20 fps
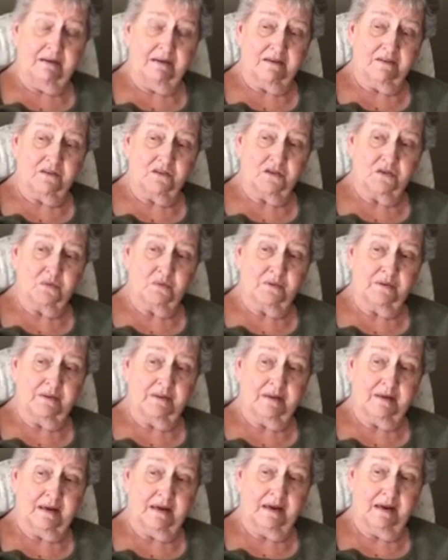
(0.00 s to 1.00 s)
lunch
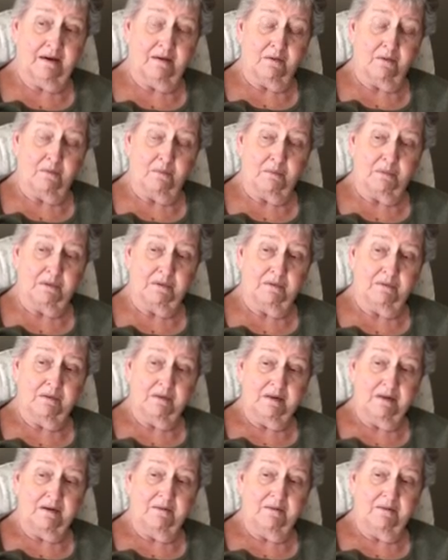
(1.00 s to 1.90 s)
with the caribou.